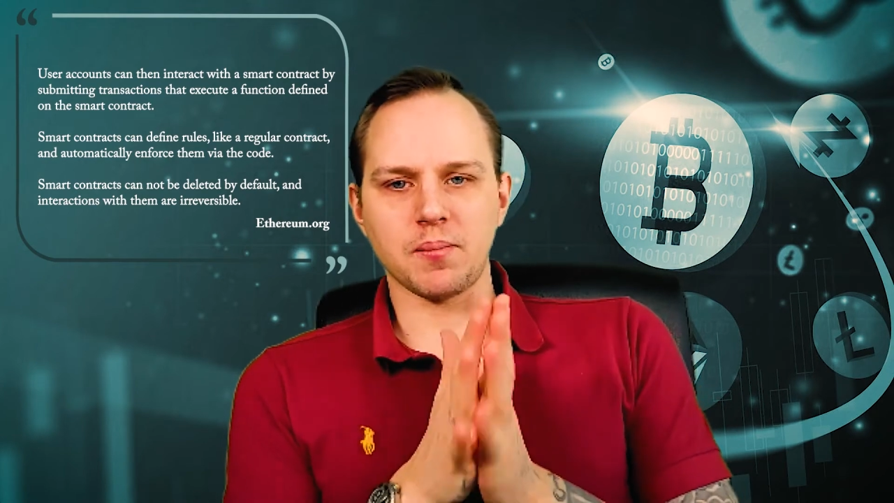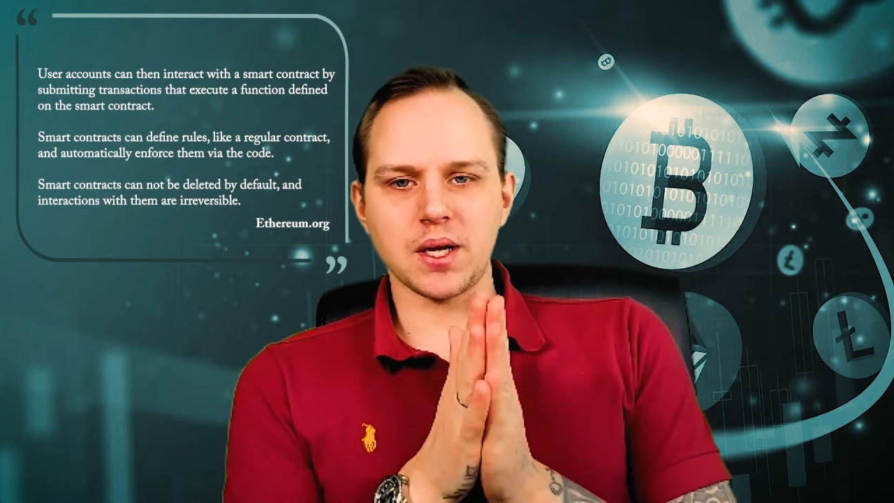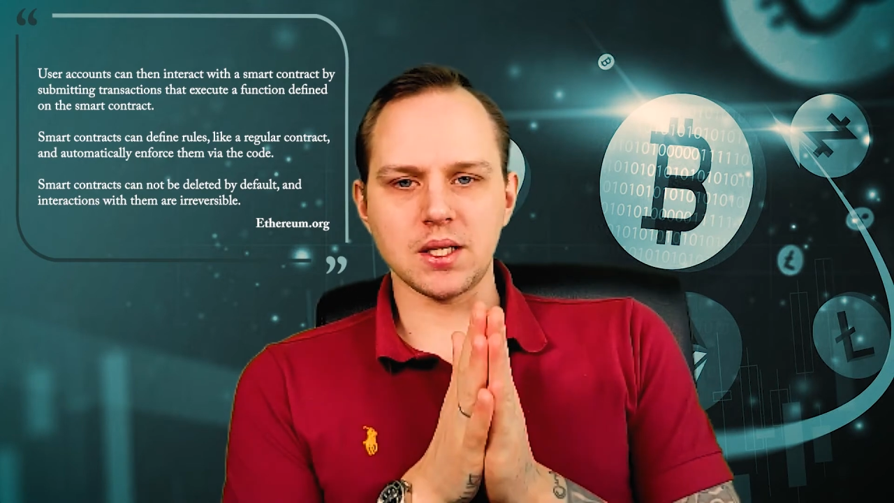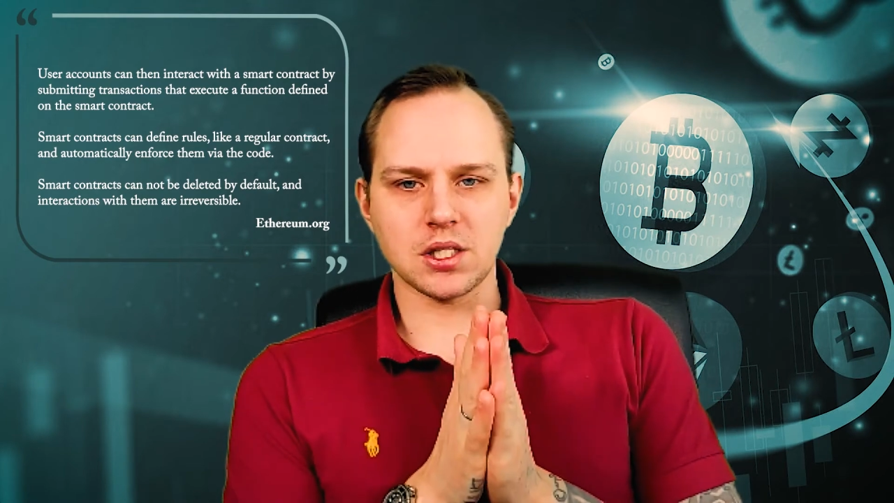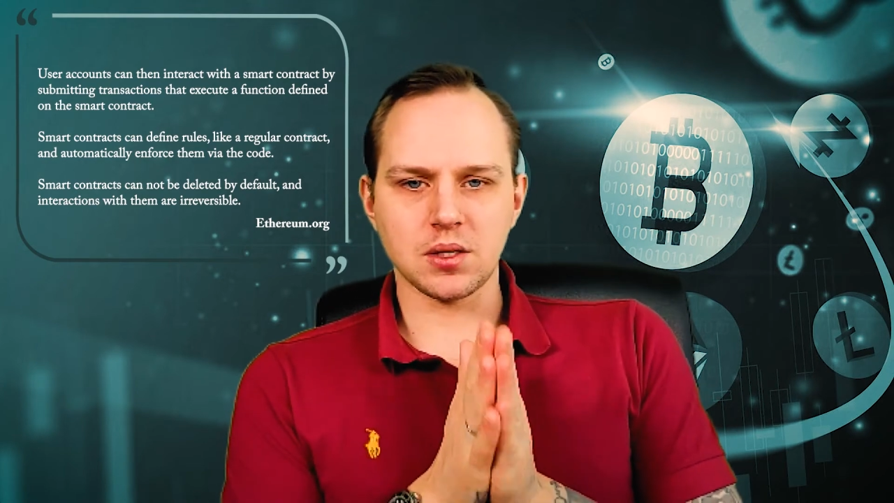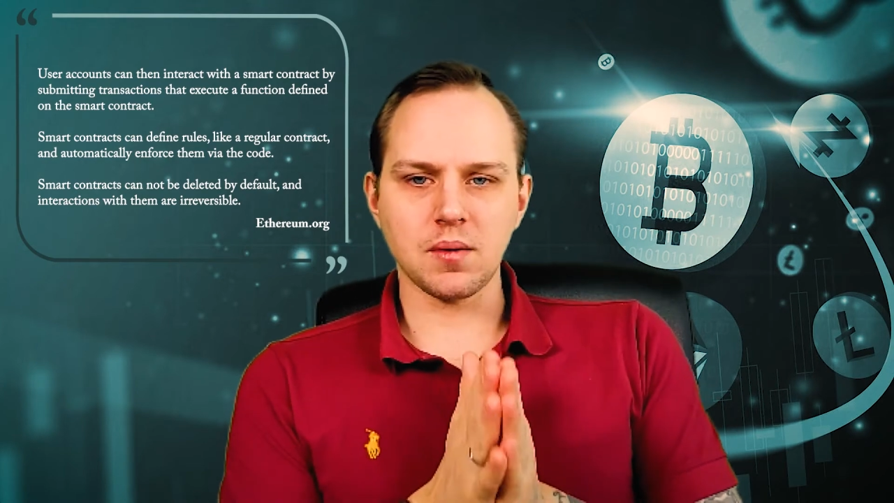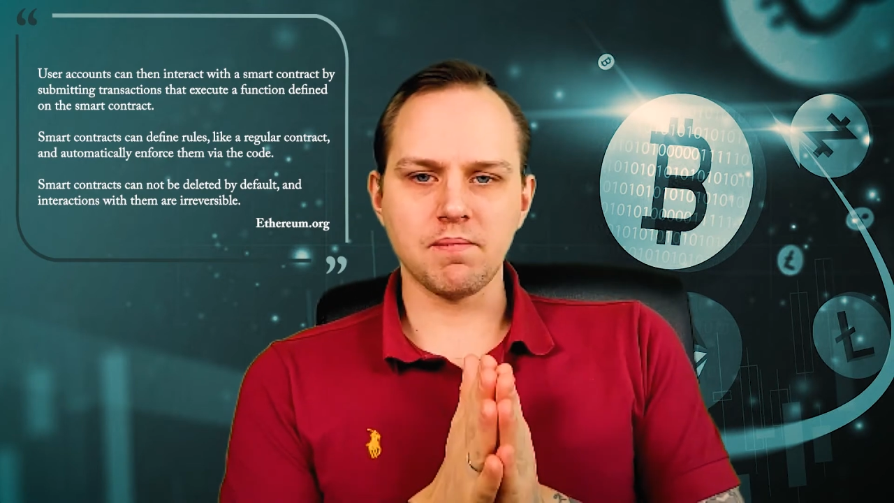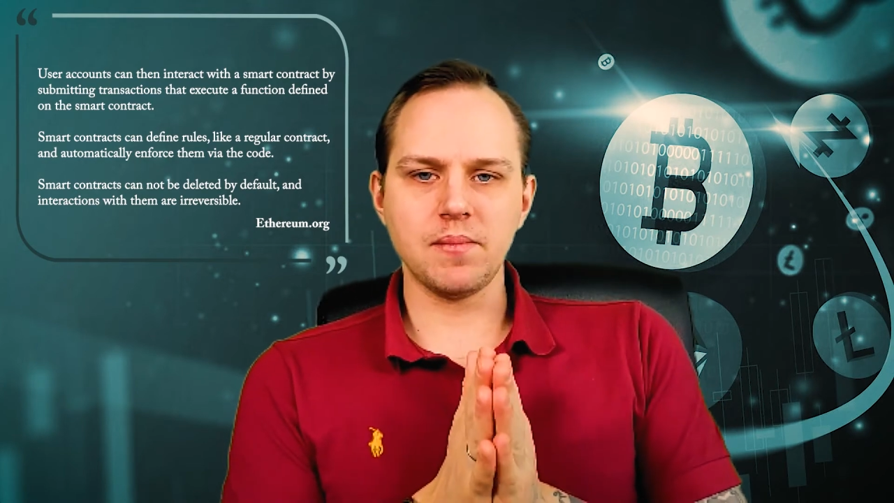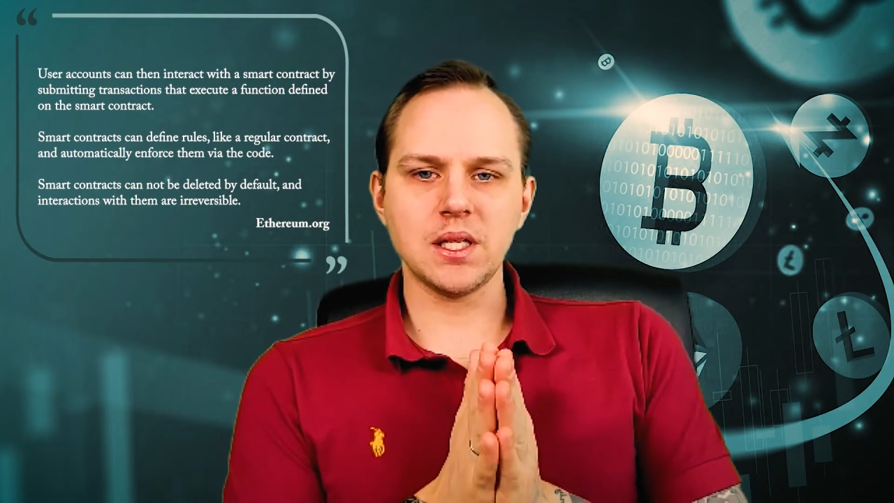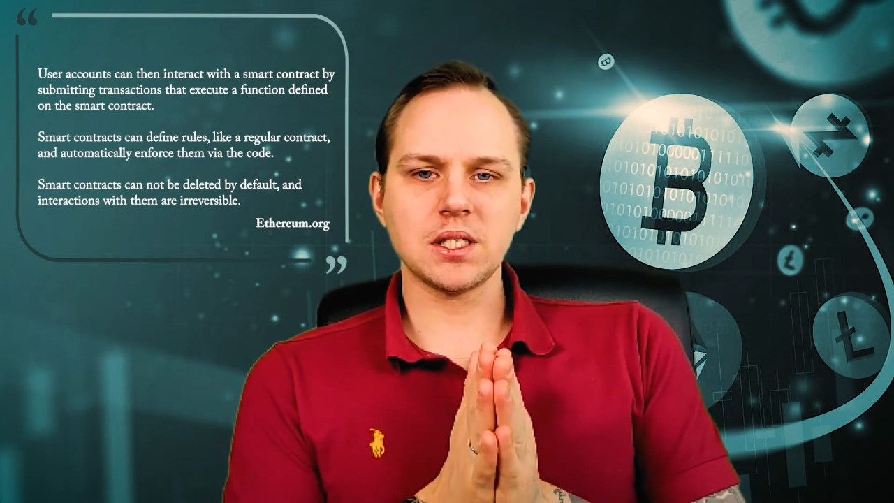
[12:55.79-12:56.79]
by the
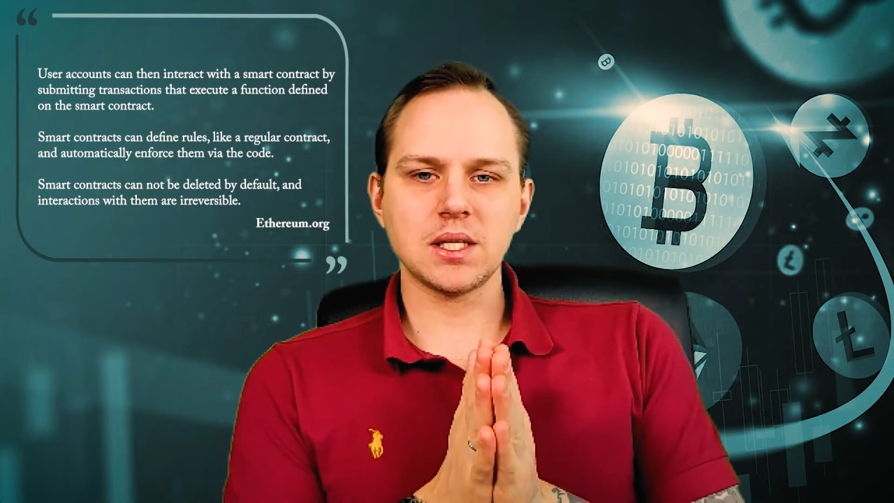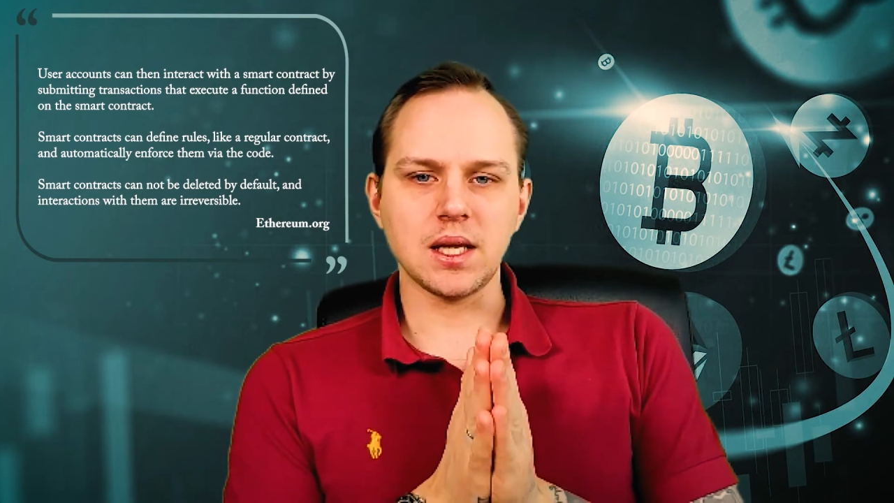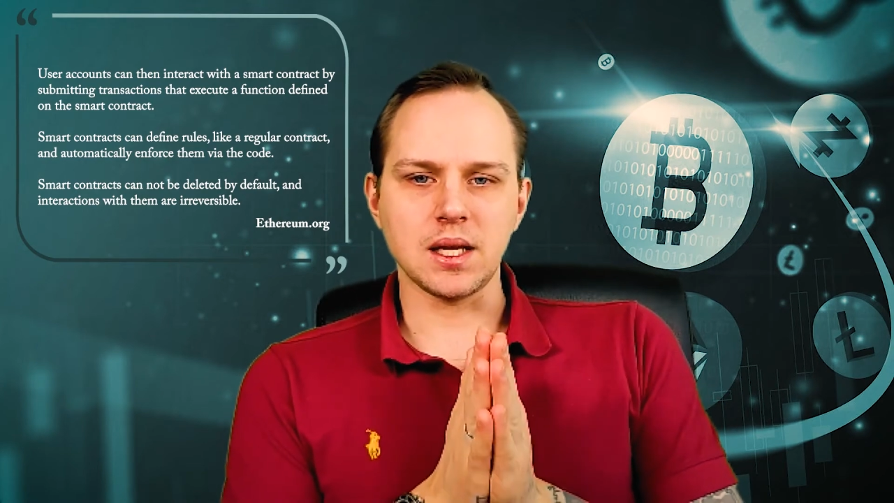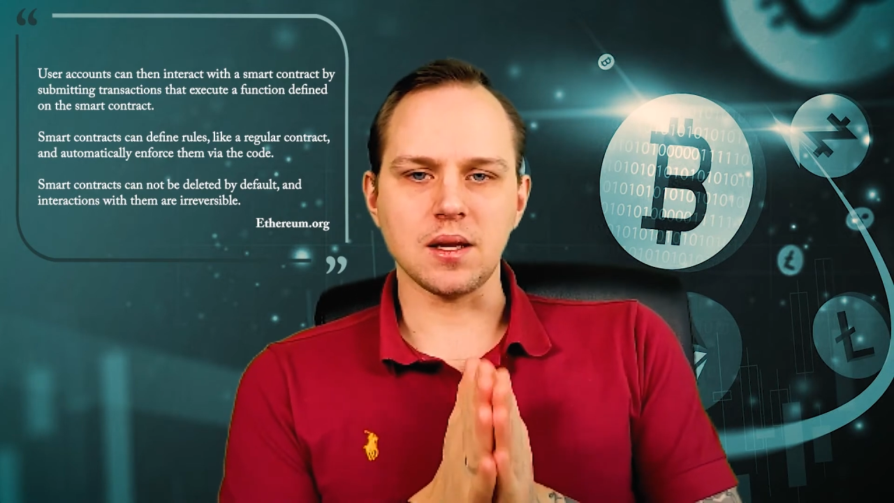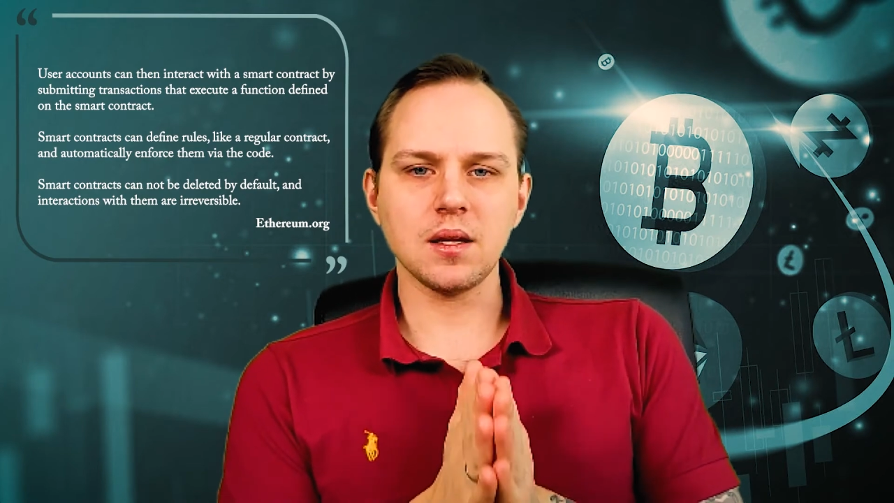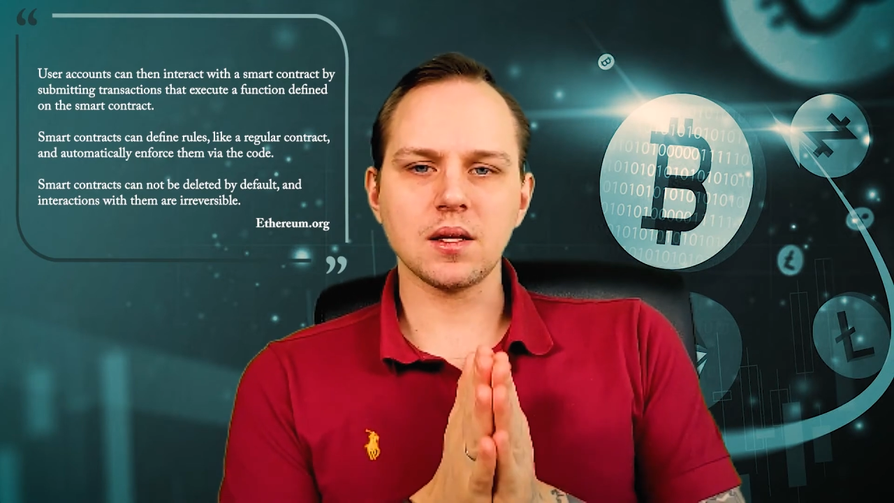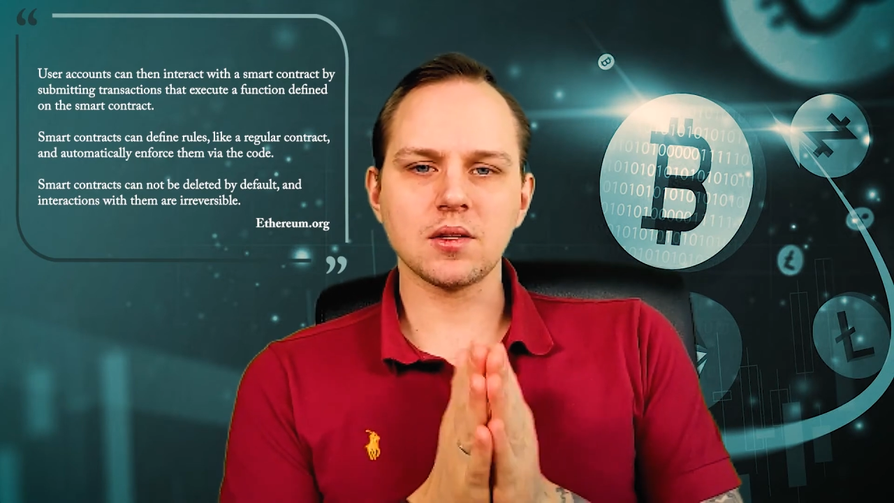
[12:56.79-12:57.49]
submitting